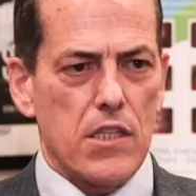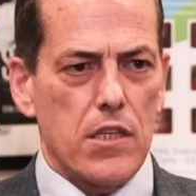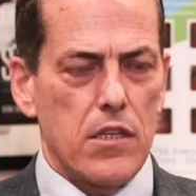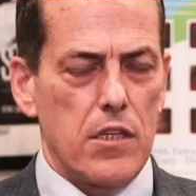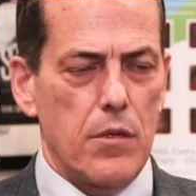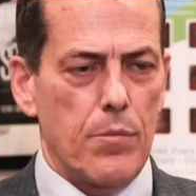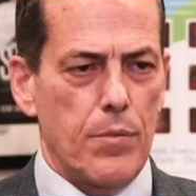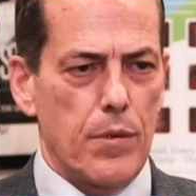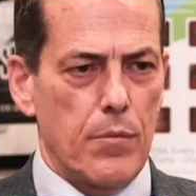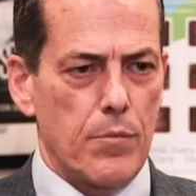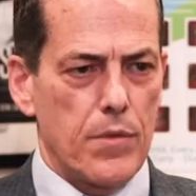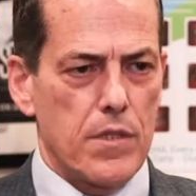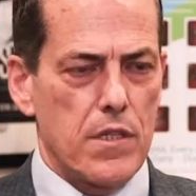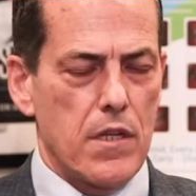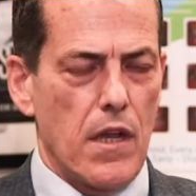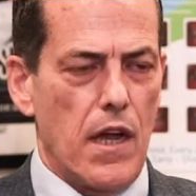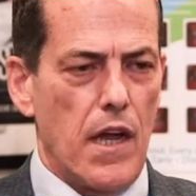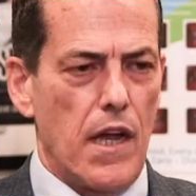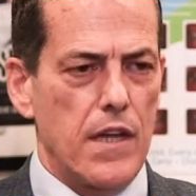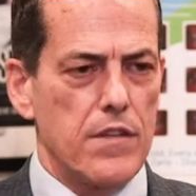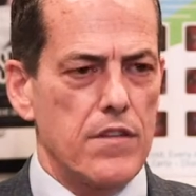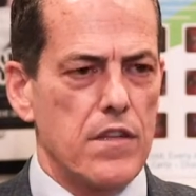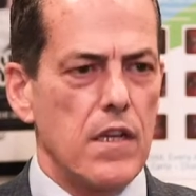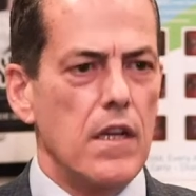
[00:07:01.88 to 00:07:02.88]
sleeping.
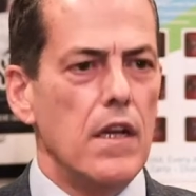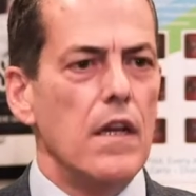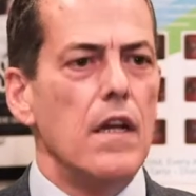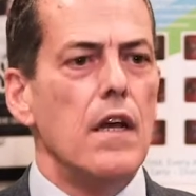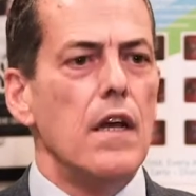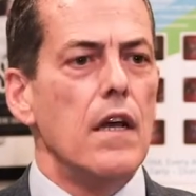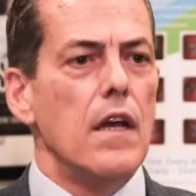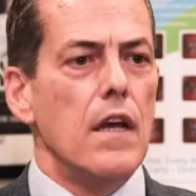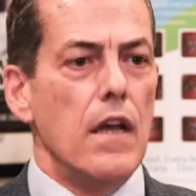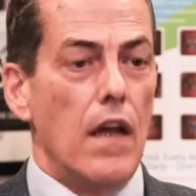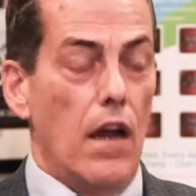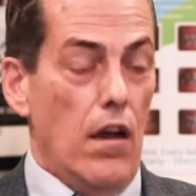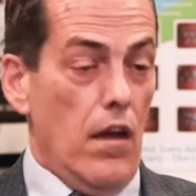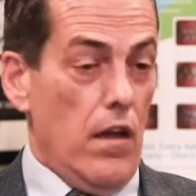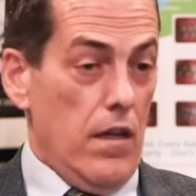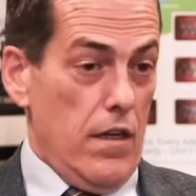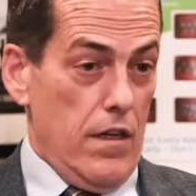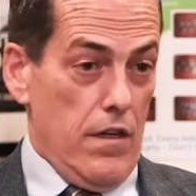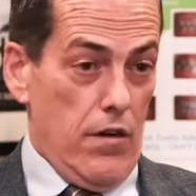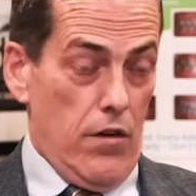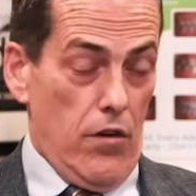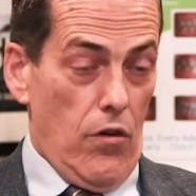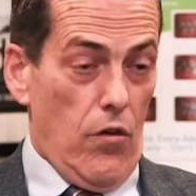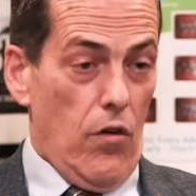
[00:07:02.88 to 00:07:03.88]
Besides,
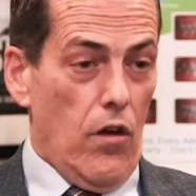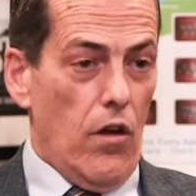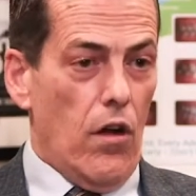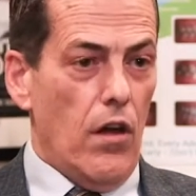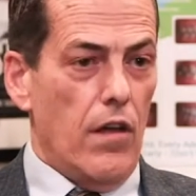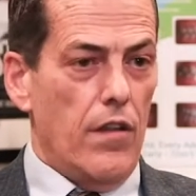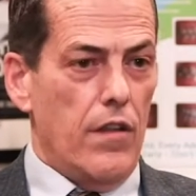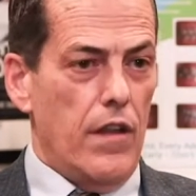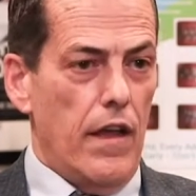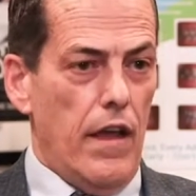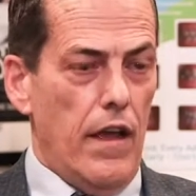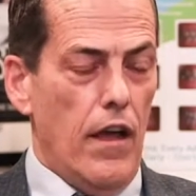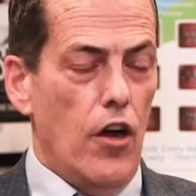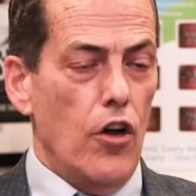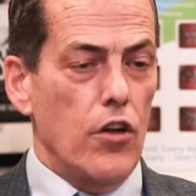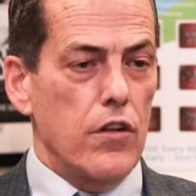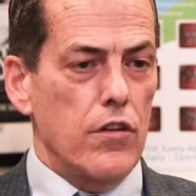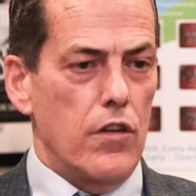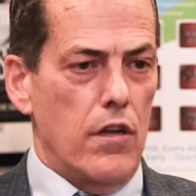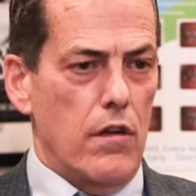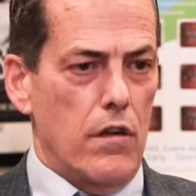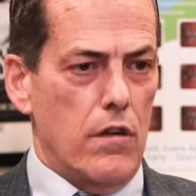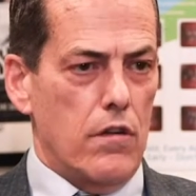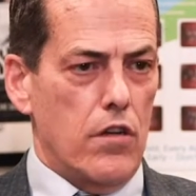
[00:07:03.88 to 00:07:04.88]

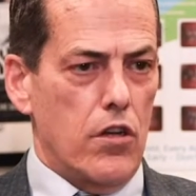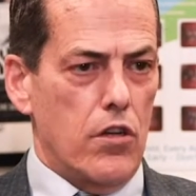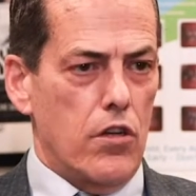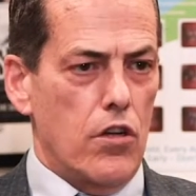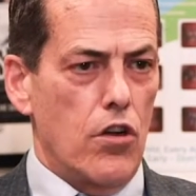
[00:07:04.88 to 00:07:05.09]
the